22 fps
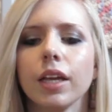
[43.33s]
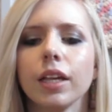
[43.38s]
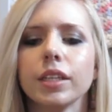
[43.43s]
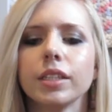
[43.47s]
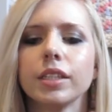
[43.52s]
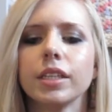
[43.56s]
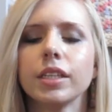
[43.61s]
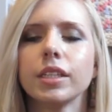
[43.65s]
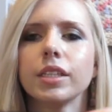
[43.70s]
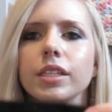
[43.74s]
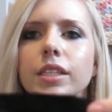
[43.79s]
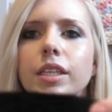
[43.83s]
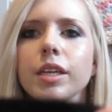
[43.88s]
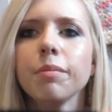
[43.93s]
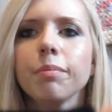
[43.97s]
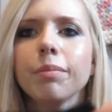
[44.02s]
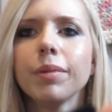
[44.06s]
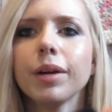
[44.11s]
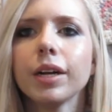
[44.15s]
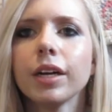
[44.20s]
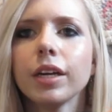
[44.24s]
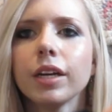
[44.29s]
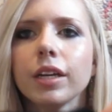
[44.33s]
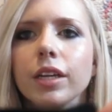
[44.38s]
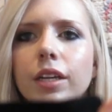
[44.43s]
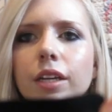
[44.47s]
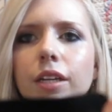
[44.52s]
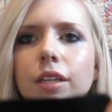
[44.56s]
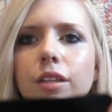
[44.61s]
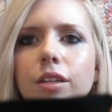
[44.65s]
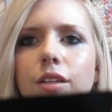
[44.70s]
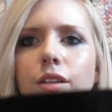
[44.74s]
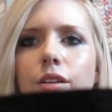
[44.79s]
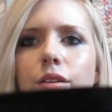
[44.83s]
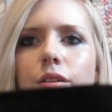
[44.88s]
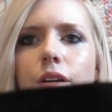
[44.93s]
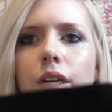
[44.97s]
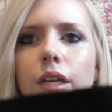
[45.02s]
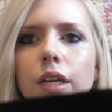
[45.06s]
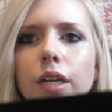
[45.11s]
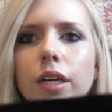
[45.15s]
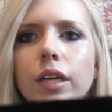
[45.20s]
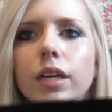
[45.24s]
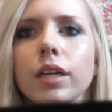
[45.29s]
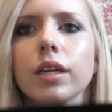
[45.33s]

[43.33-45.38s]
It says Scentbird, New York.